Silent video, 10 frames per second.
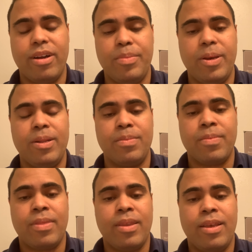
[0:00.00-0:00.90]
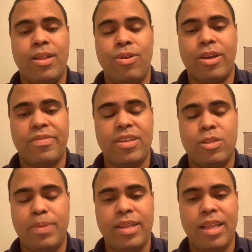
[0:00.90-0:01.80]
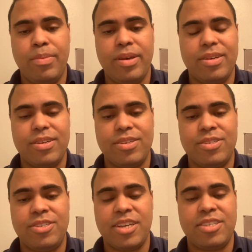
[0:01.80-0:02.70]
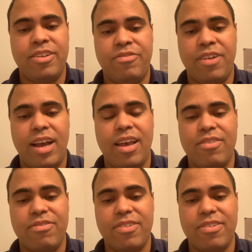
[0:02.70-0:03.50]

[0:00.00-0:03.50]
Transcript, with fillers: I mean, look, if the speed limit is 65